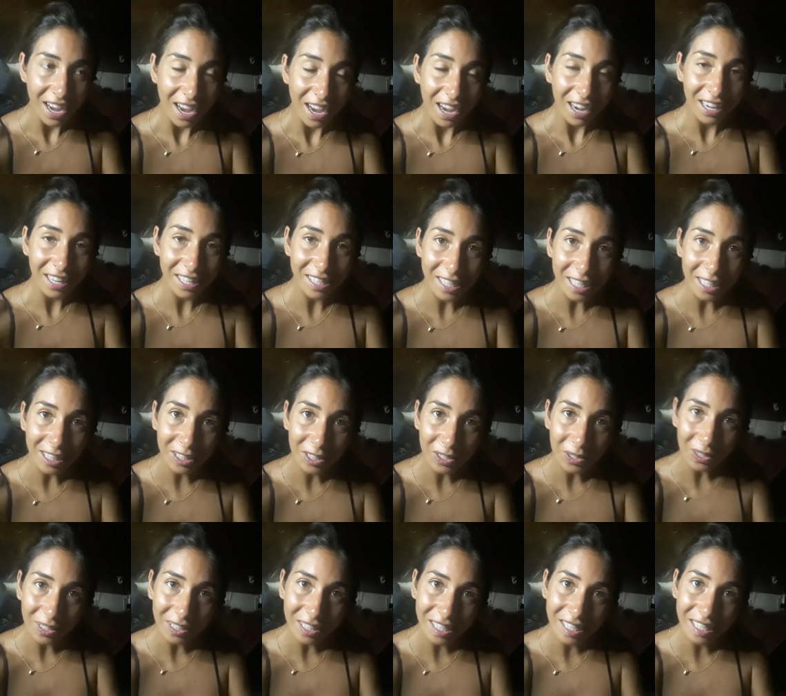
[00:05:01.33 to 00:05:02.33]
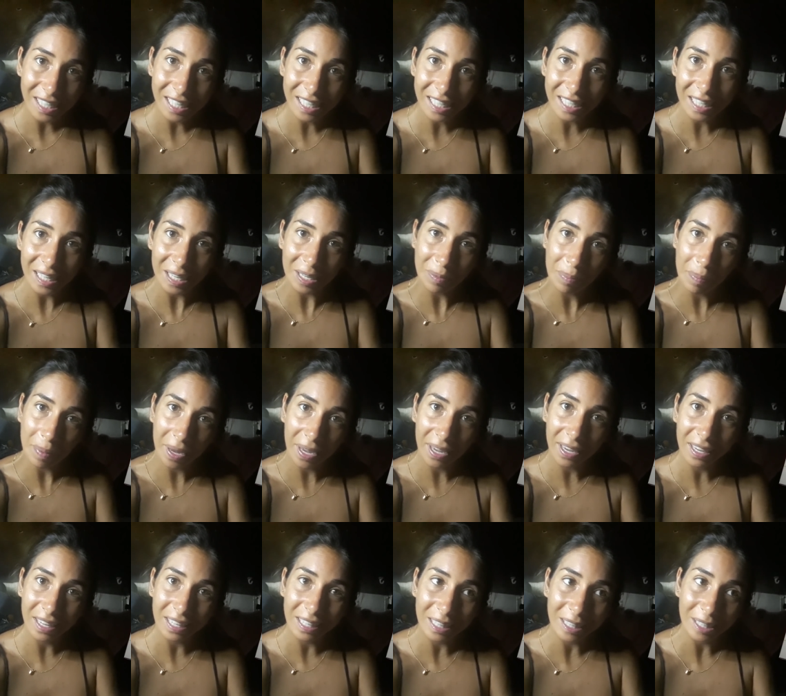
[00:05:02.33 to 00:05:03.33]
because I took the seasick
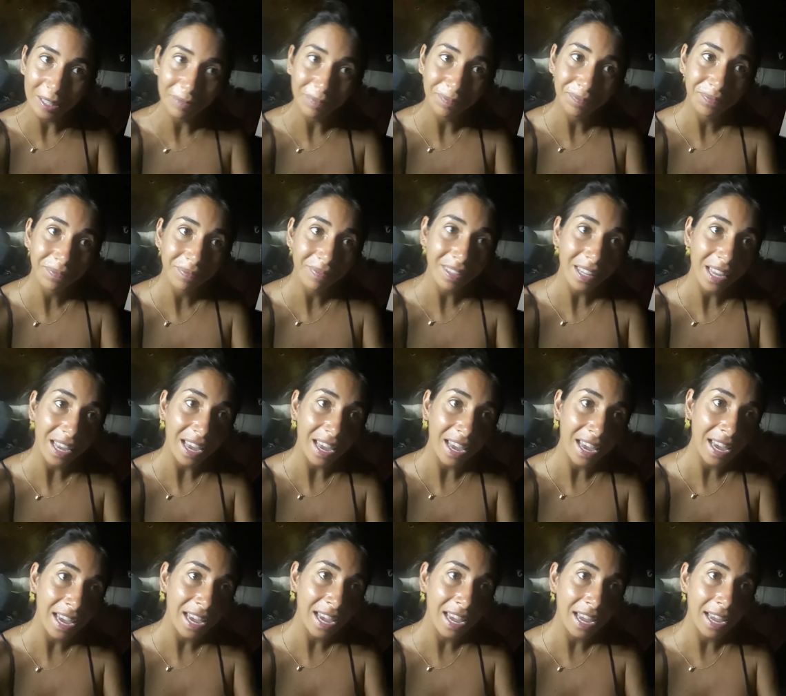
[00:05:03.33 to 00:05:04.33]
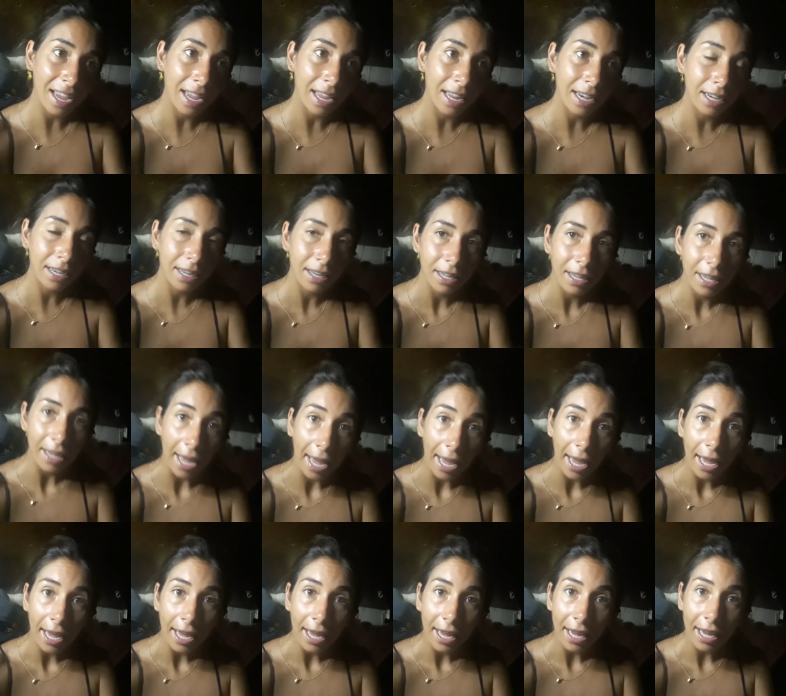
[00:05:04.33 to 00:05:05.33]
pill and
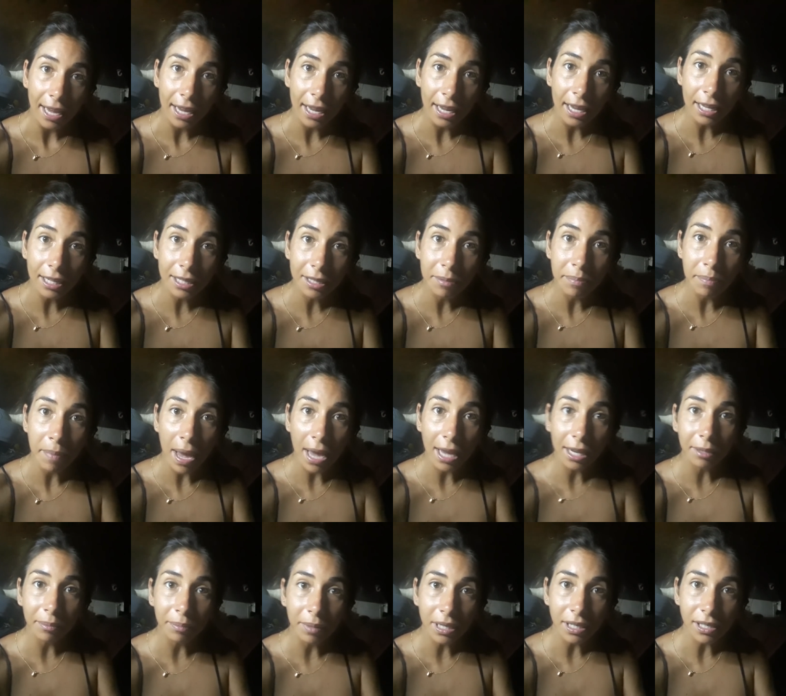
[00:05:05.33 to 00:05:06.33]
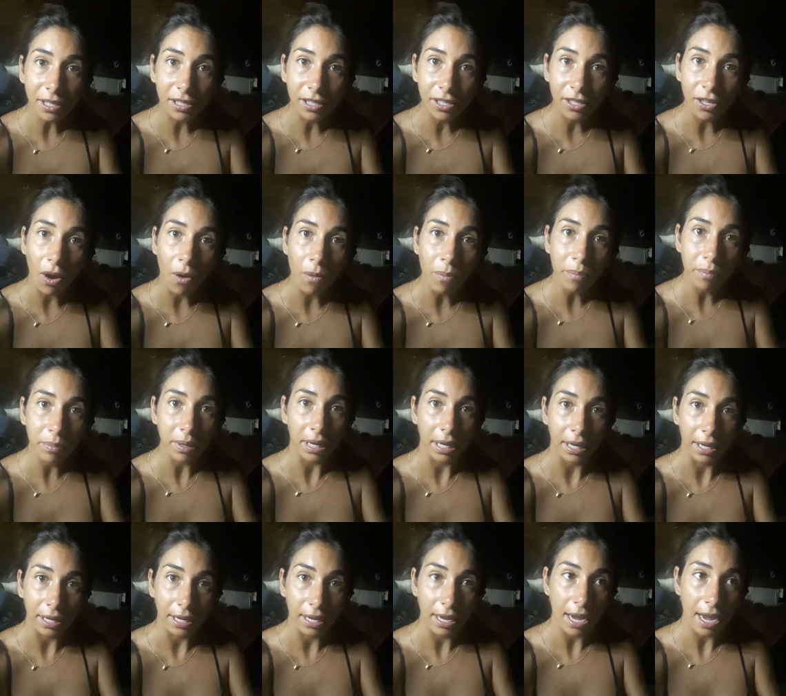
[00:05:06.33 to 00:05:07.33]
it made me a
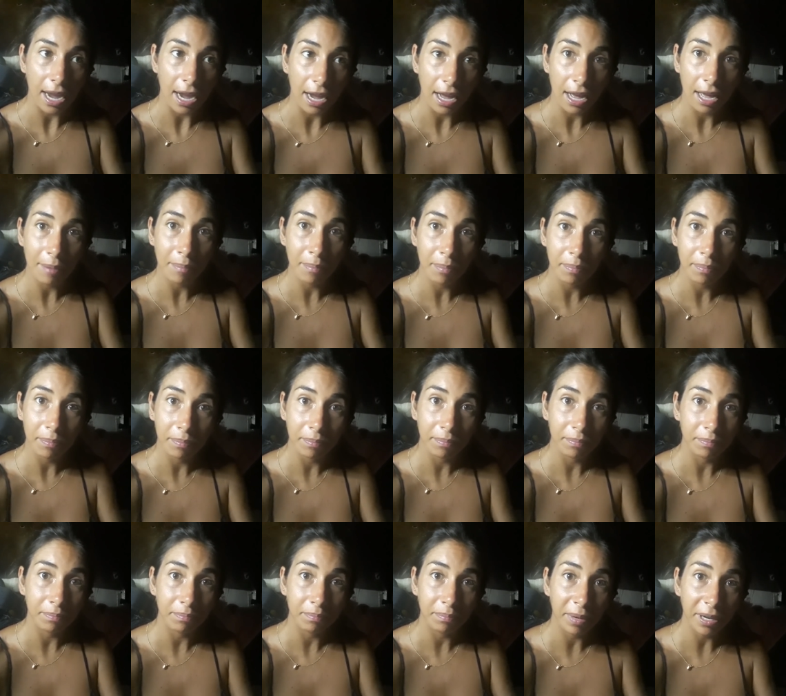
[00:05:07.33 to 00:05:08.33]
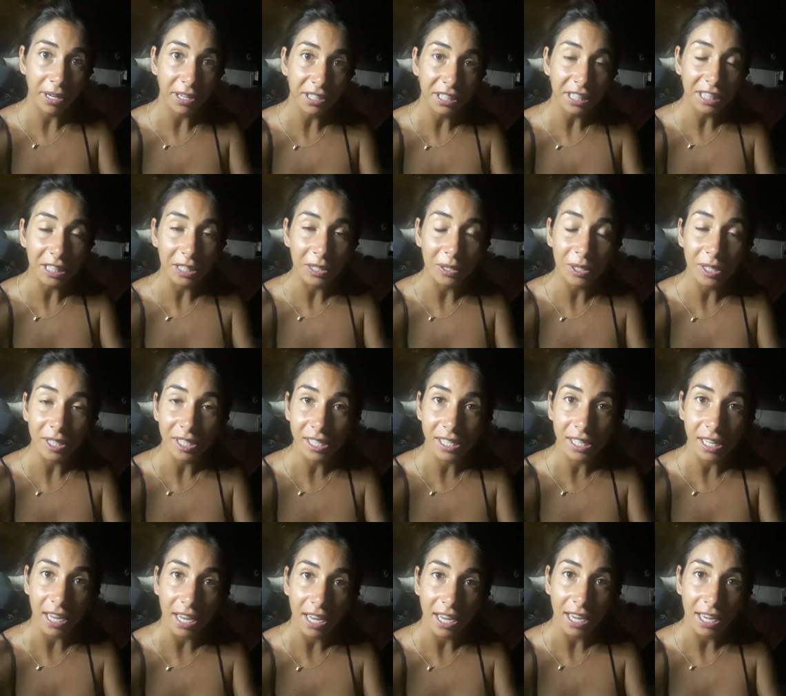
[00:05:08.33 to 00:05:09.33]
zombie. I barely could
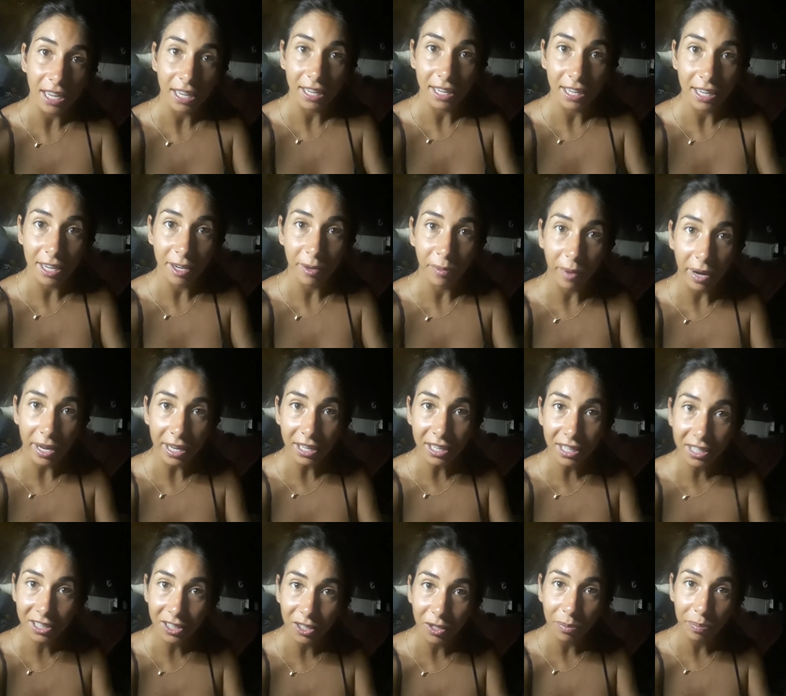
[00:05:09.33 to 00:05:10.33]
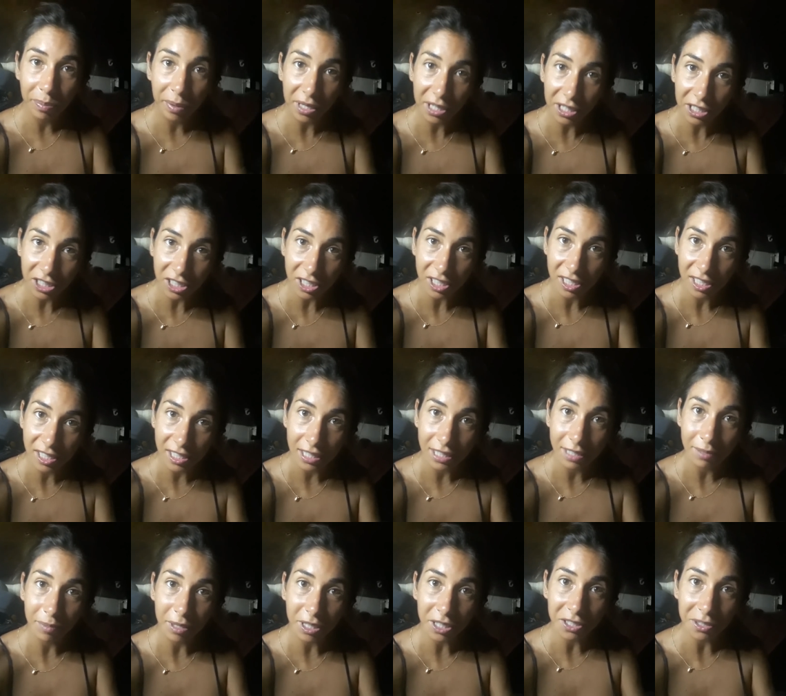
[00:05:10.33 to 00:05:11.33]
stay awake, so Peter just
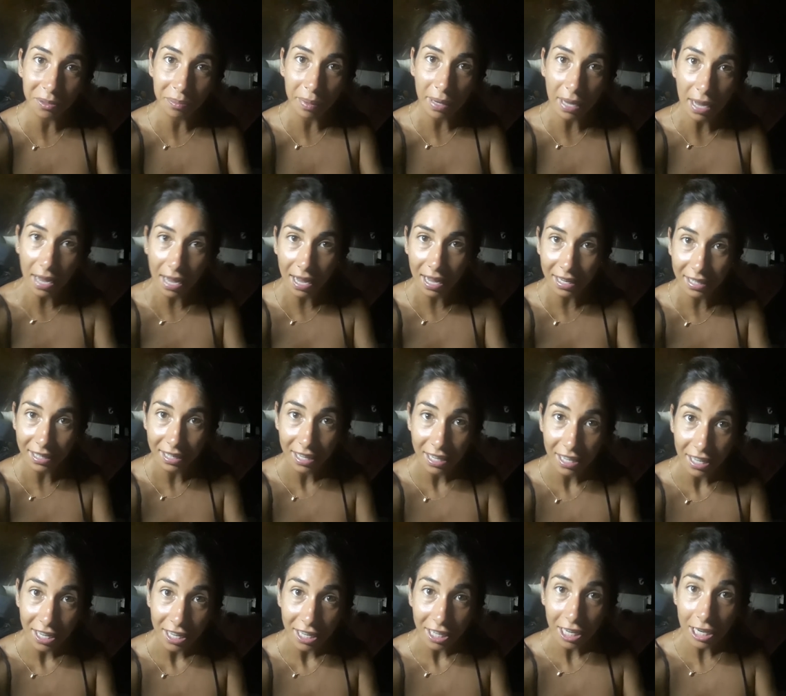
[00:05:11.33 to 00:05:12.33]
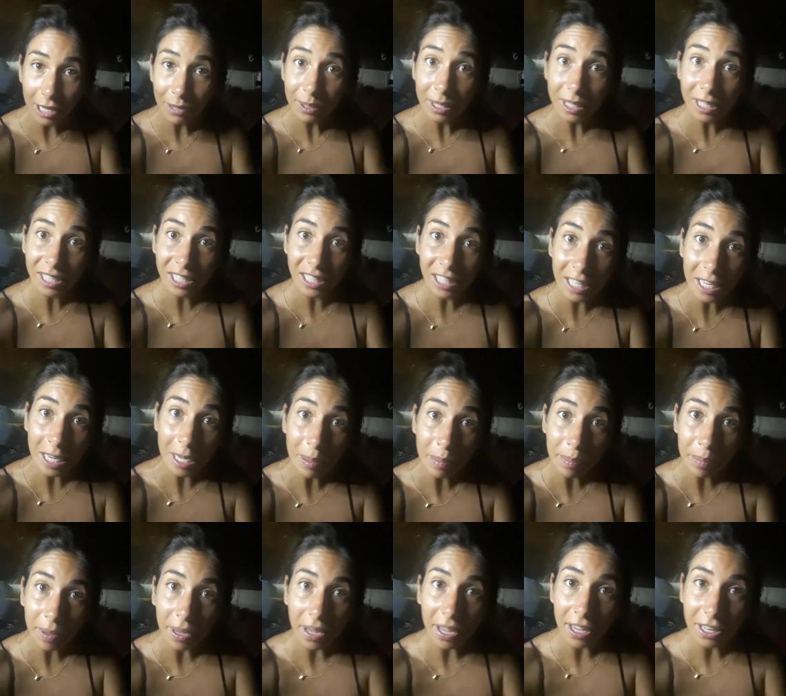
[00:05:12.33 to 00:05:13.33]
sent me to bed. Go and sleep,
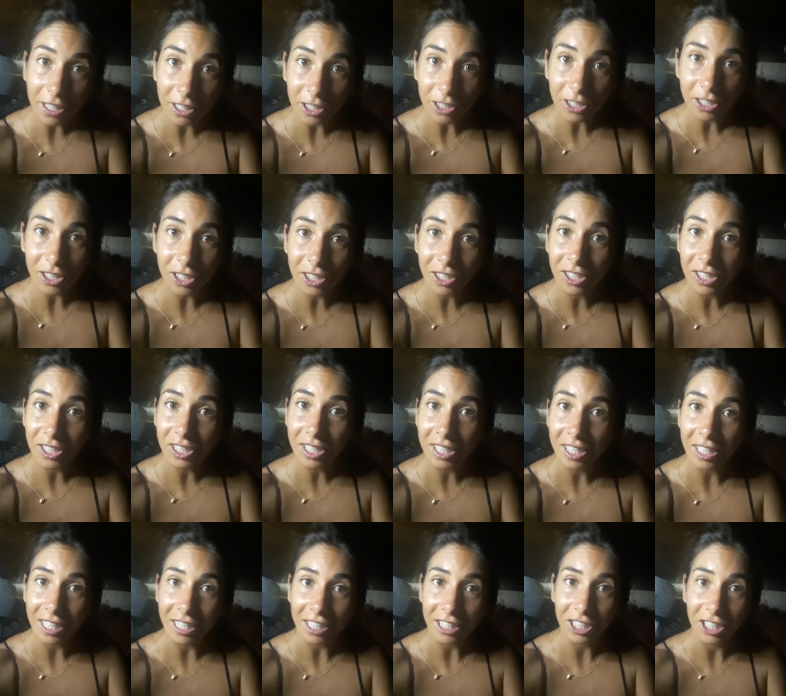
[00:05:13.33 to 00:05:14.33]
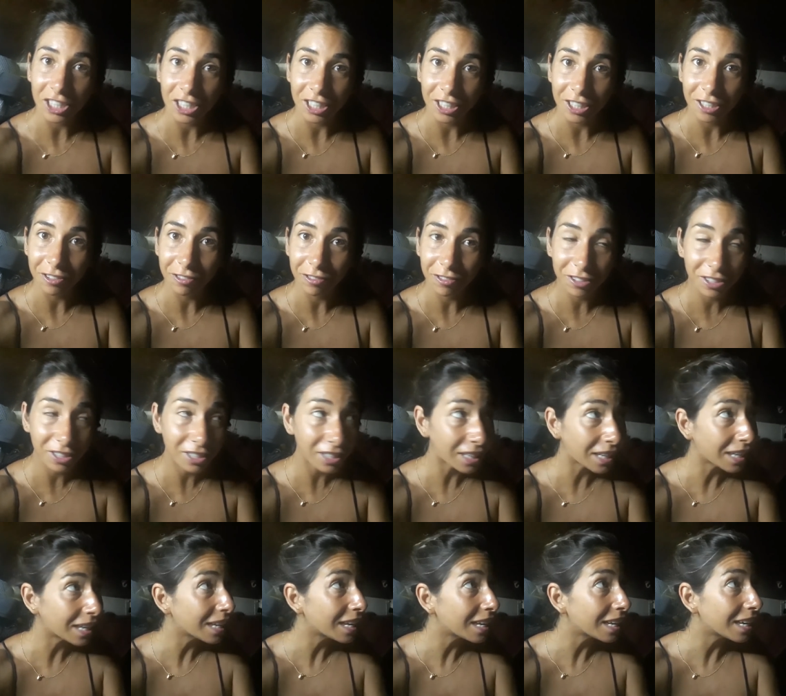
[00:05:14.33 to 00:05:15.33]
and you do the night shift,
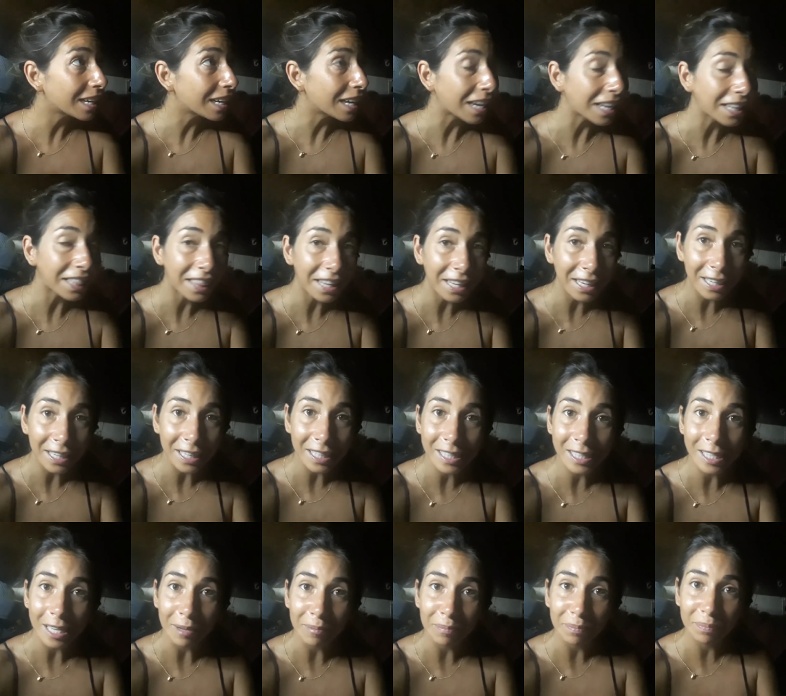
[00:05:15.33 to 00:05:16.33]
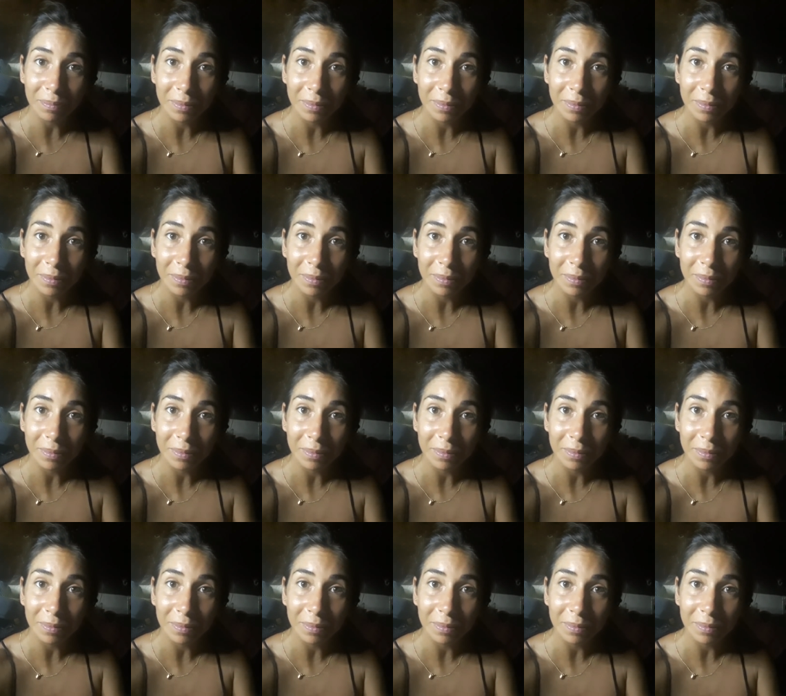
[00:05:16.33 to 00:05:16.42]
and I think it's up